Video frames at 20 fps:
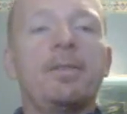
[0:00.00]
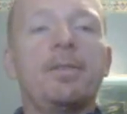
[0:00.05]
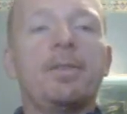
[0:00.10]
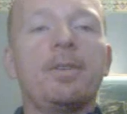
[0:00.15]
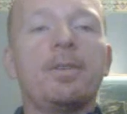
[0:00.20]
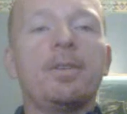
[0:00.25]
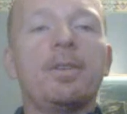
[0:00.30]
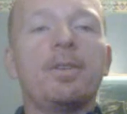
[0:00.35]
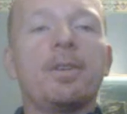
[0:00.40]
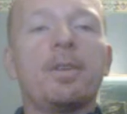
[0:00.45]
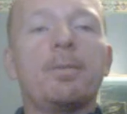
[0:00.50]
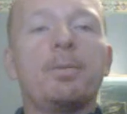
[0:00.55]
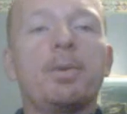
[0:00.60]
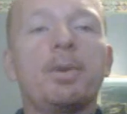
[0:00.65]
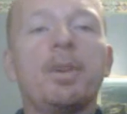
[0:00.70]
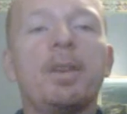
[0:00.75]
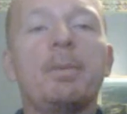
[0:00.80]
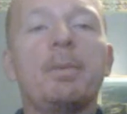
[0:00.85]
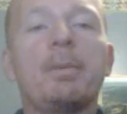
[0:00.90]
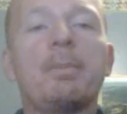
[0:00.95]
You've got to
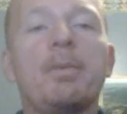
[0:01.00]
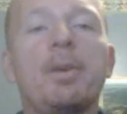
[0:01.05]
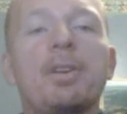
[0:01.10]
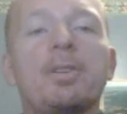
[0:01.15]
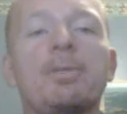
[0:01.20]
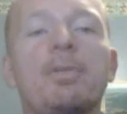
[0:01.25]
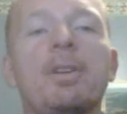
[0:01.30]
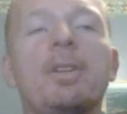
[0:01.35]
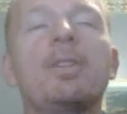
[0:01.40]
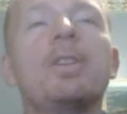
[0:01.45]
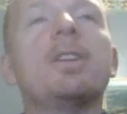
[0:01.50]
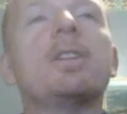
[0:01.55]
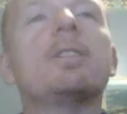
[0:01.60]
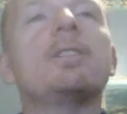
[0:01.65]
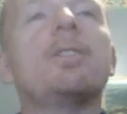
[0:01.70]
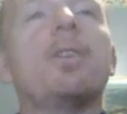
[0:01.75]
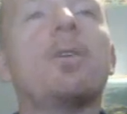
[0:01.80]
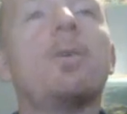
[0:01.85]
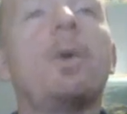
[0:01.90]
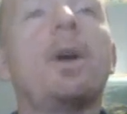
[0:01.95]
put a little bit of pressure on, and
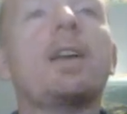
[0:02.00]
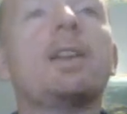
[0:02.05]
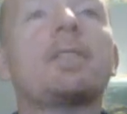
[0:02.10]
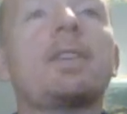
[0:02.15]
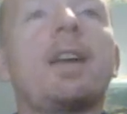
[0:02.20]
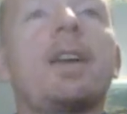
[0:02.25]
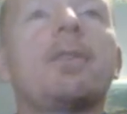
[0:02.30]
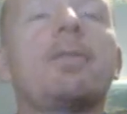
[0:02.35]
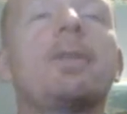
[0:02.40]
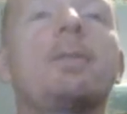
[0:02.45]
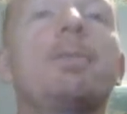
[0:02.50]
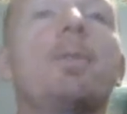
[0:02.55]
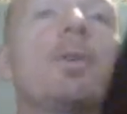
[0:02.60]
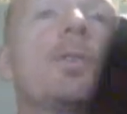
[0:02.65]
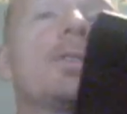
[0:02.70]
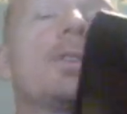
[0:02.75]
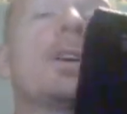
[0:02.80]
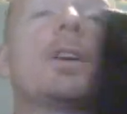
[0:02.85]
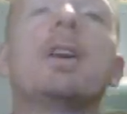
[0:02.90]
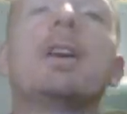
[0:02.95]
it's not quite as accurate,
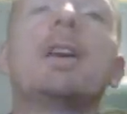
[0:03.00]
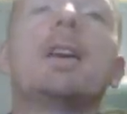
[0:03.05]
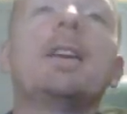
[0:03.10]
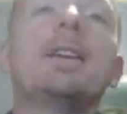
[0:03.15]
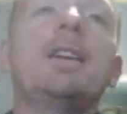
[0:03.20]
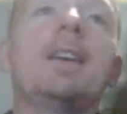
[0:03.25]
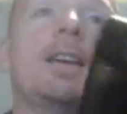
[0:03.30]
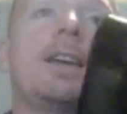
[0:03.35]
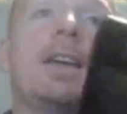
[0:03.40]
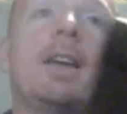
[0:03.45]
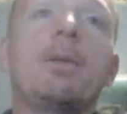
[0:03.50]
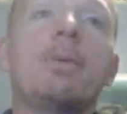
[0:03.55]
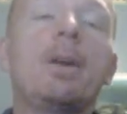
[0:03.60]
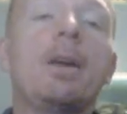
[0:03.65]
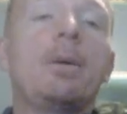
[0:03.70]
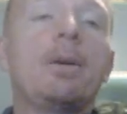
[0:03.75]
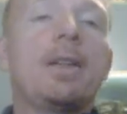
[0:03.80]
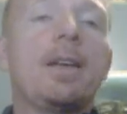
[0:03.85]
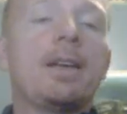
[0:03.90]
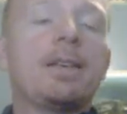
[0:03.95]
but you can get
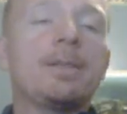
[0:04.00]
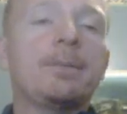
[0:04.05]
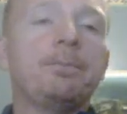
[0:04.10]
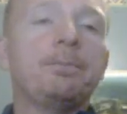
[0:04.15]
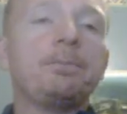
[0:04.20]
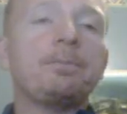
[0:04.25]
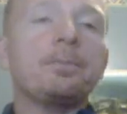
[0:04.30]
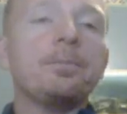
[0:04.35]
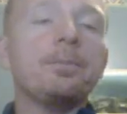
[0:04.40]
away with that.